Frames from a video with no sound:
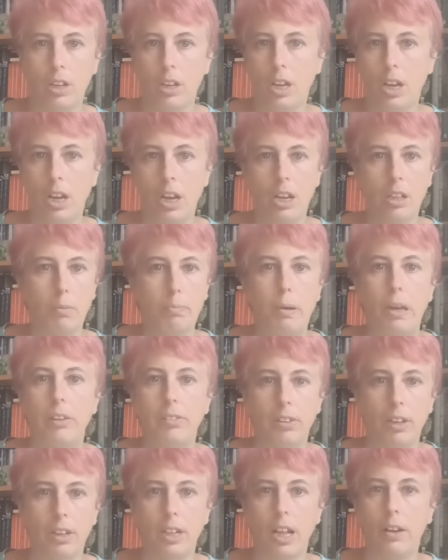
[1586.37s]
At a
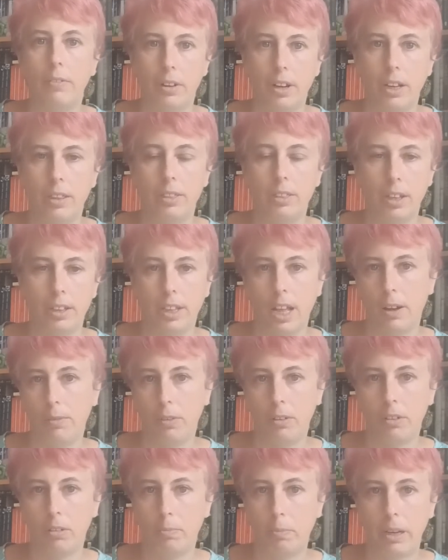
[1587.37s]
basic level, I think that
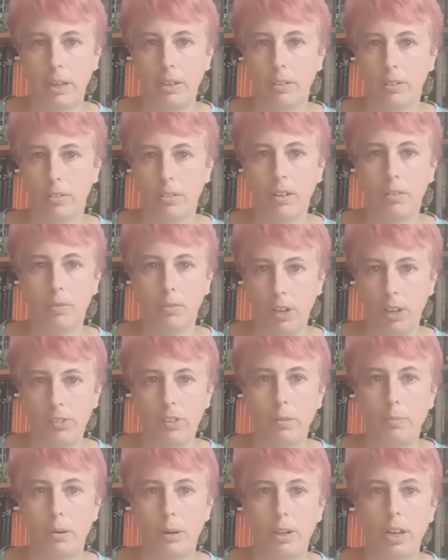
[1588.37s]
would have been
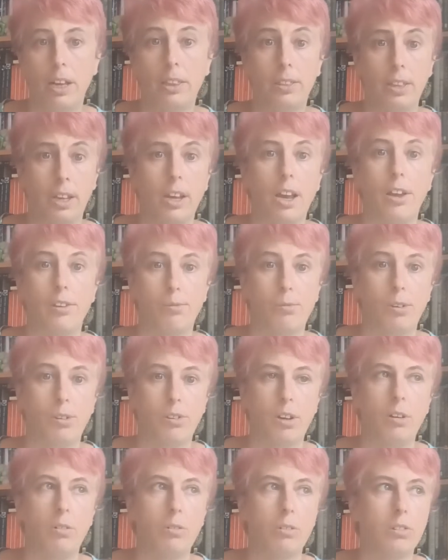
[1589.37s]
reasonable. I think as a
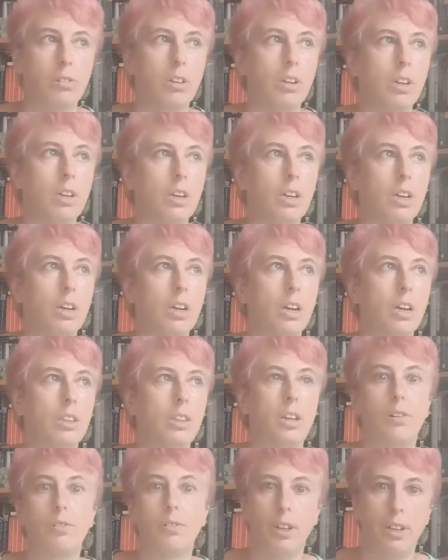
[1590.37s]
result, the
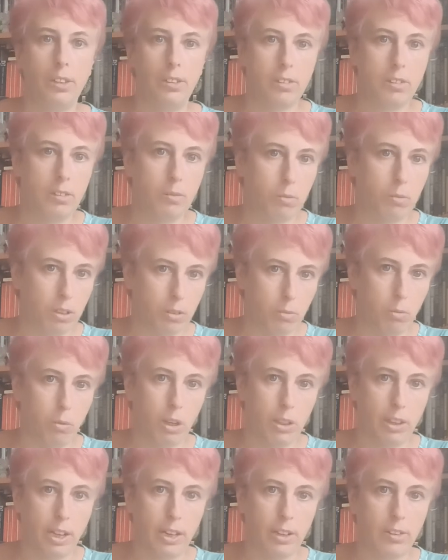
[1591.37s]
Greens would have
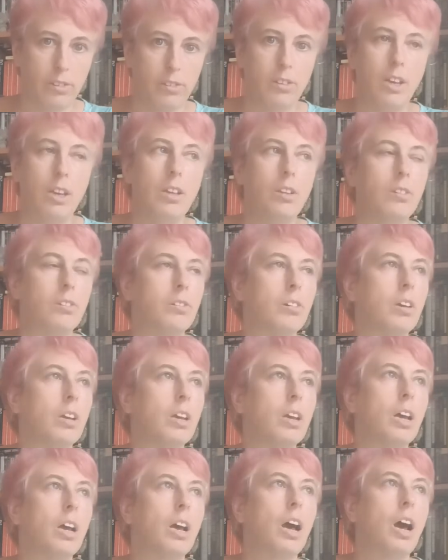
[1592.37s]
won that seat.
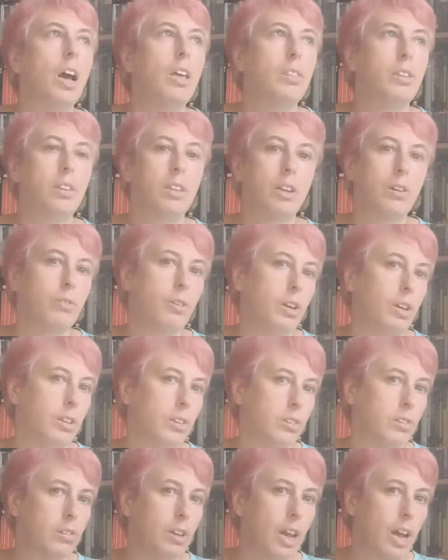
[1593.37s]
I think the
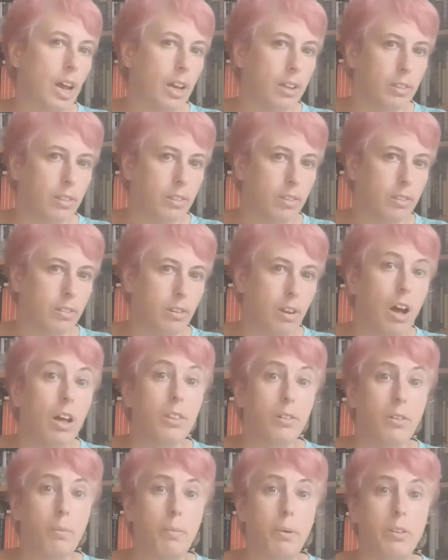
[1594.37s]
Greens and
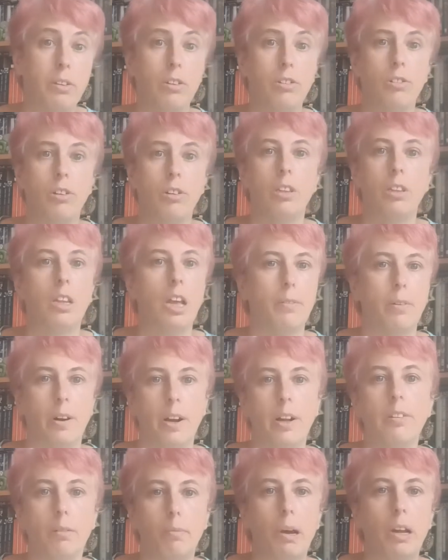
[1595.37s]
other opposition, there were
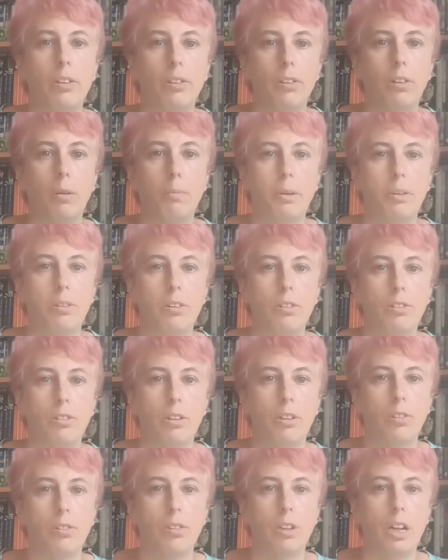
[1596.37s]
independent
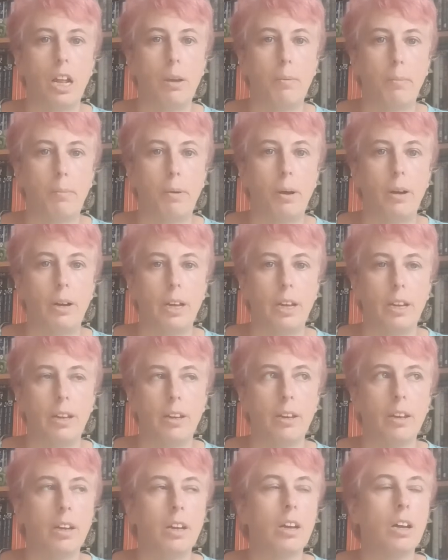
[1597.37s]
opposition to the Labour Party,
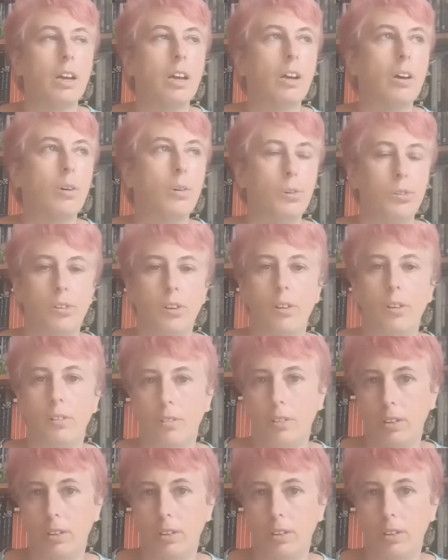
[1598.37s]
also